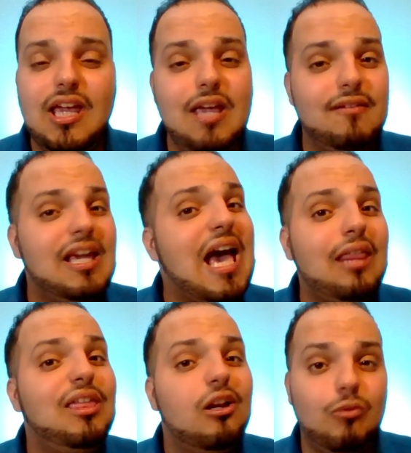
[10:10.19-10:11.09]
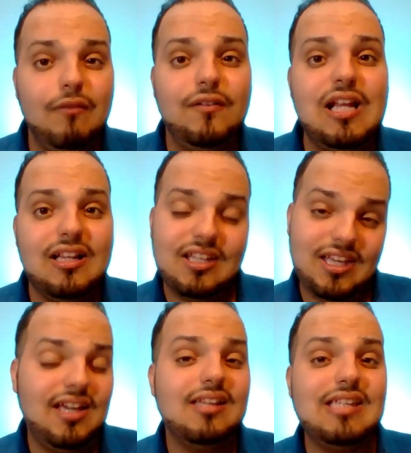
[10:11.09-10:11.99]
Even Kathy Griffin had to
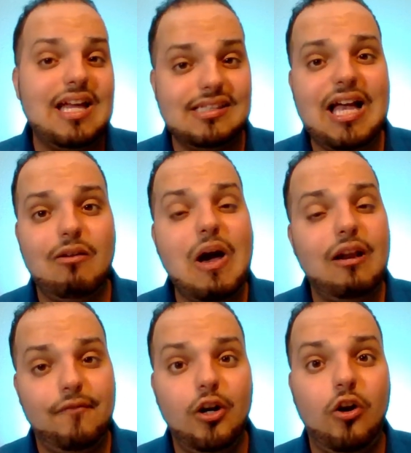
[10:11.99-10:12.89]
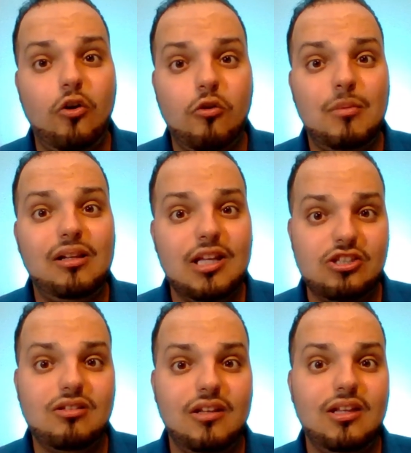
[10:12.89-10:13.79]
kick his ass out of her home,
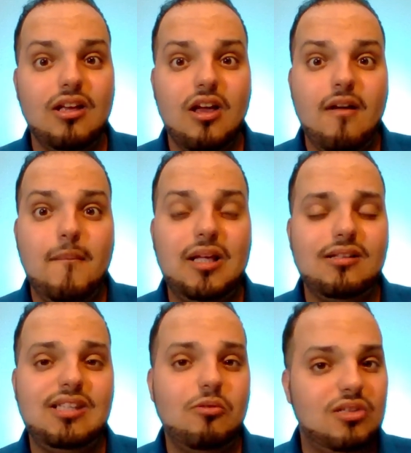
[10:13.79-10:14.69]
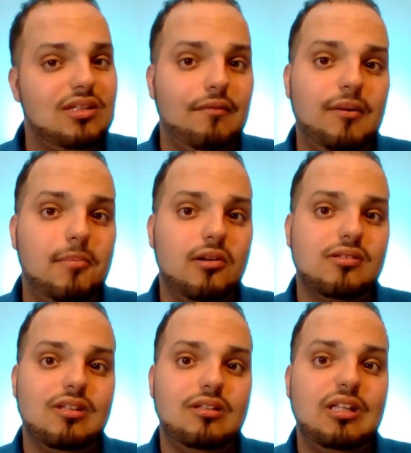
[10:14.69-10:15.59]
allegedly, because he was a different
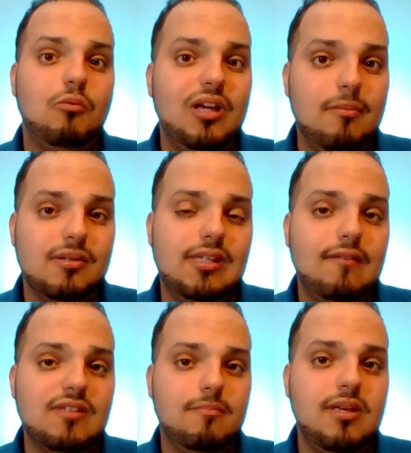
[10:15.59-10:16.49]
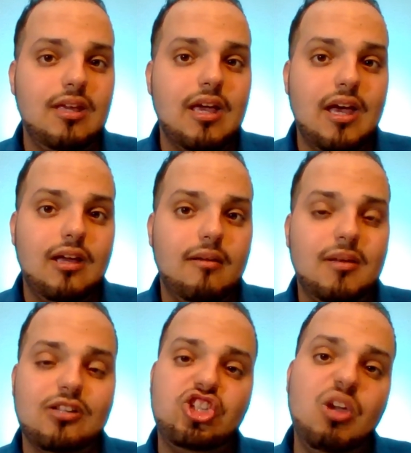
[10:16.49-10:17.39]
person than what he perceived to be.
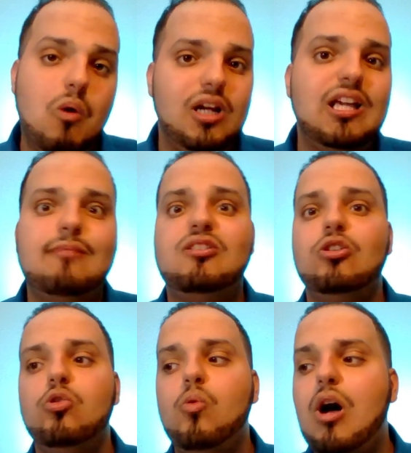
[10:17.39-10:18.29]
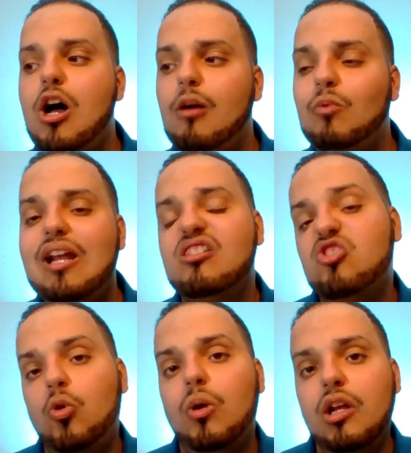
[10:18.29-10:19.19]
Because she wanted him to write a
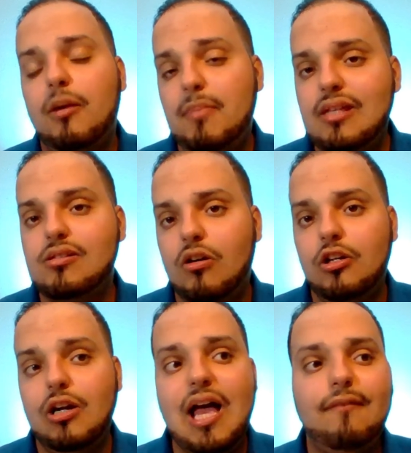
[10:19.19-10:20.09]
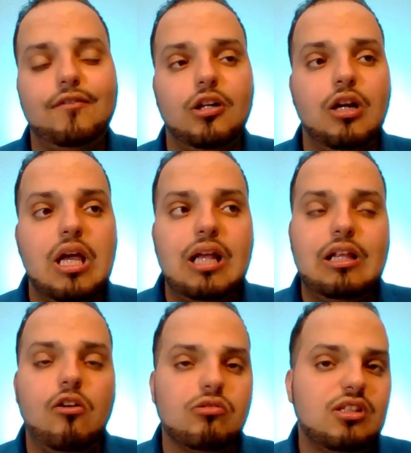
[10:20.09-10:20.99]
story or piece on her after
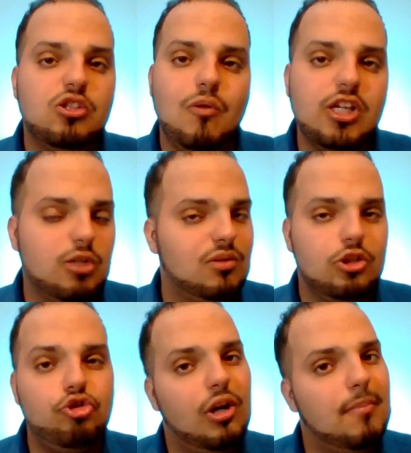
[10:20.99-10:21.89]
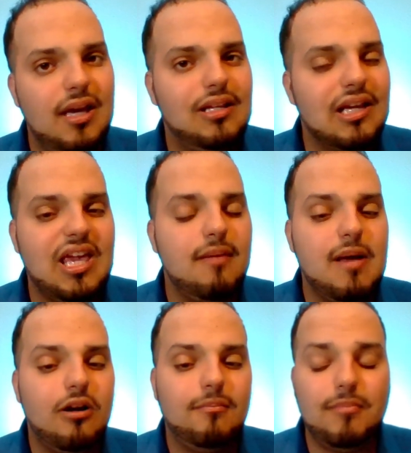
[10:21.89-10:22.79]
the whole situation with the Trump head that
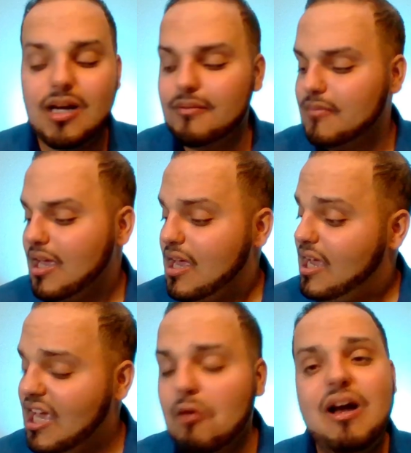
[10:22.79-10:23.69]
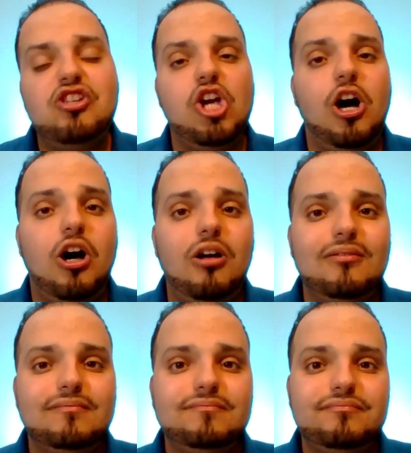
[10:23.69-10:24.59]
came out. But anyways,
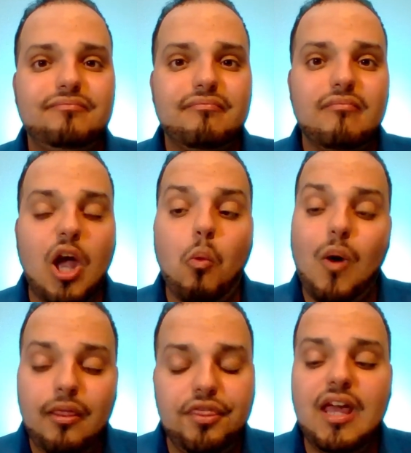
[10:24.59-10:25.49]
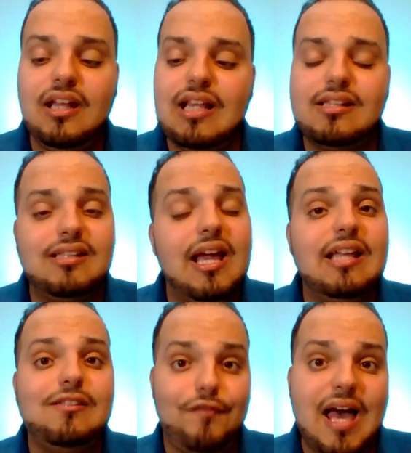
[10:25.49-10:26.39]
y'all, one thing that
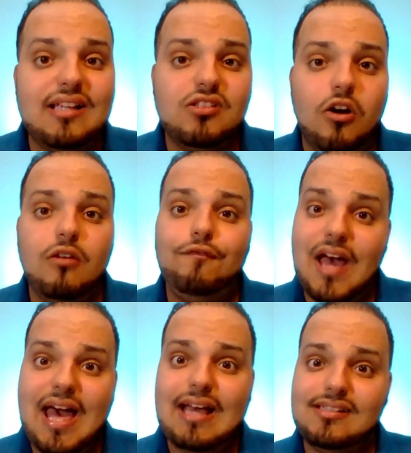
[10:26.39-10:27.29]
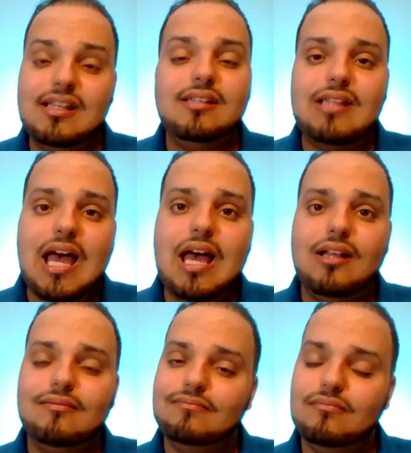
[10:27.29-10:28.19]
stands facts on facts is
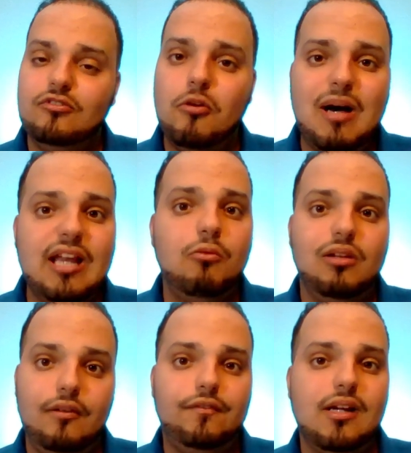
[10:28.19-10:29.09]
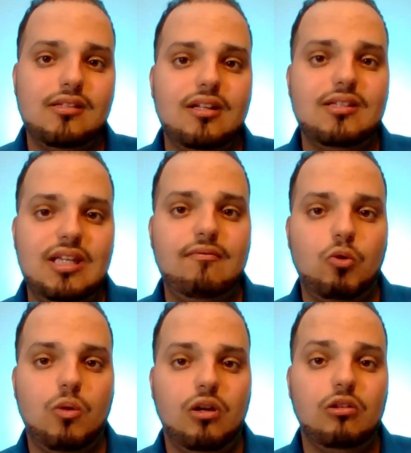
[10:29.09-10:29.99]
that nobody really friends in the
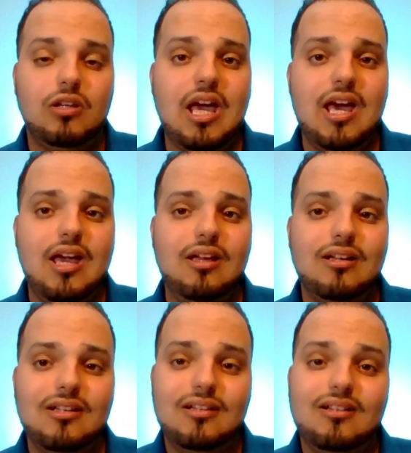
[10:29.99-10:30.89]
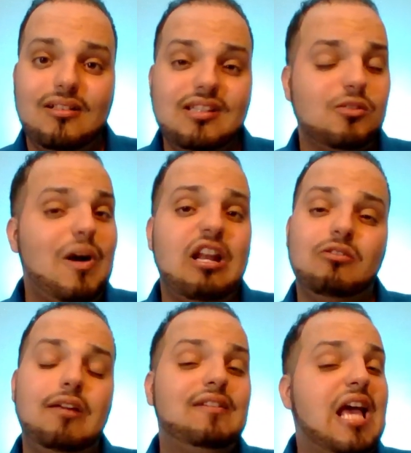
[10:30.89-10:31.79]
TV world, okay? This is why I
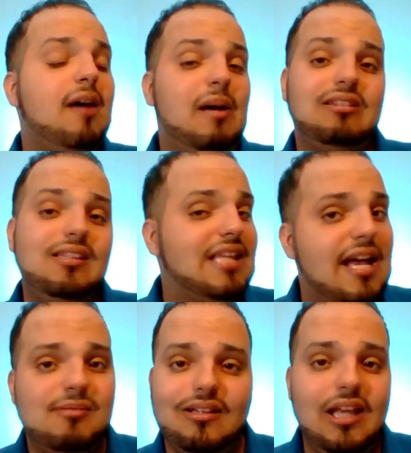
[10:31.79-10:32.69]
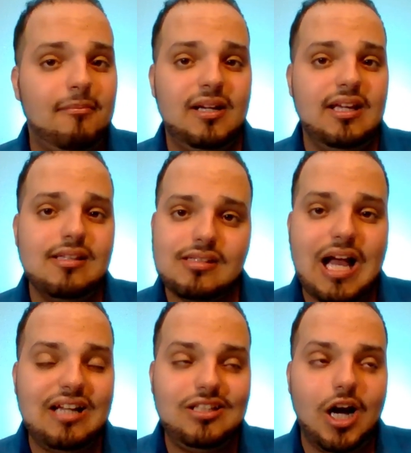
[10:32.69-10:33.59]
don't give a damn about these damn celebrities.
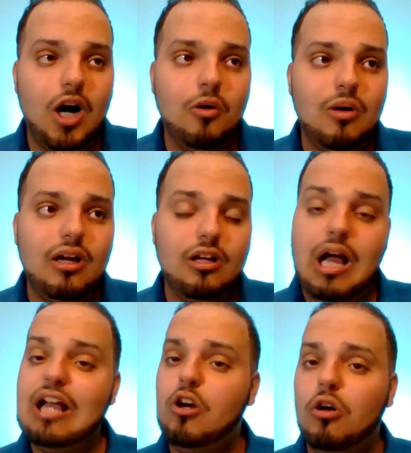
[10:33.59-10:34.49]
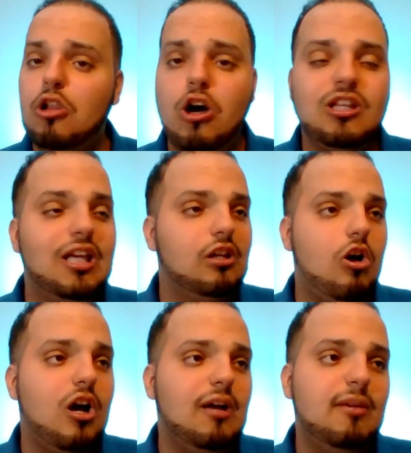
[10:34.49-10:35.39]
I don't. I go along to get
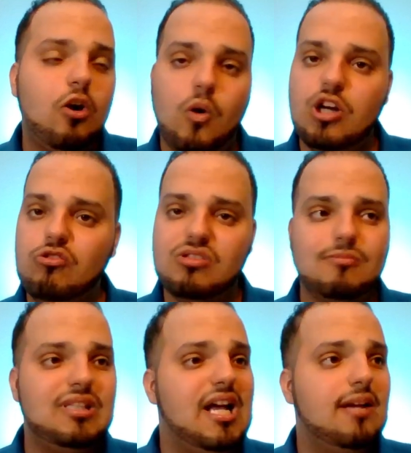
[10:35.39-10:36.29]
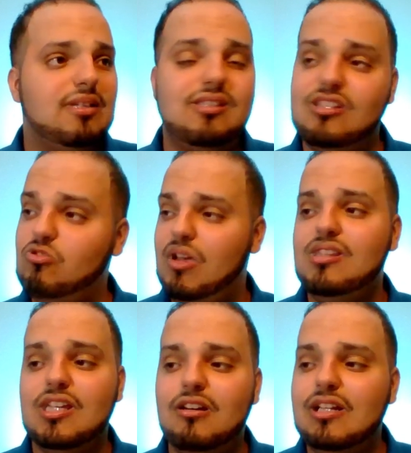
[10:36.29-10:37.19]
along. I be cordial sometimes. I send
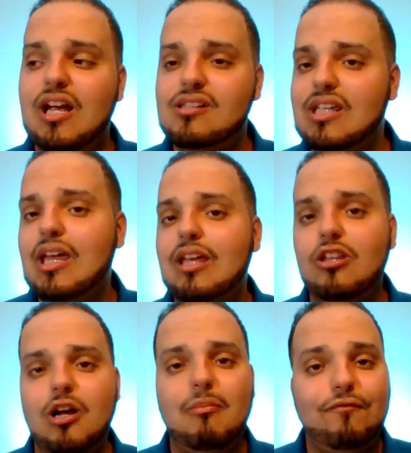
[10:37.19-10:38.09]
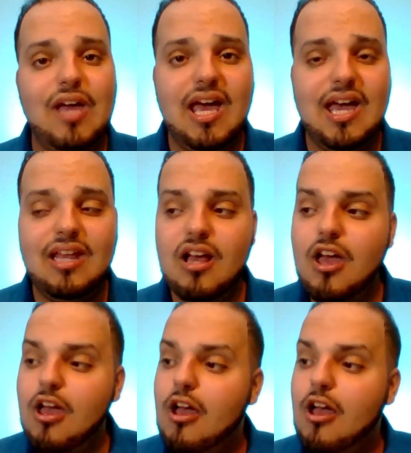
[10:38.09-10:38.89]
tweets here and there saying, you know, I'm a fan.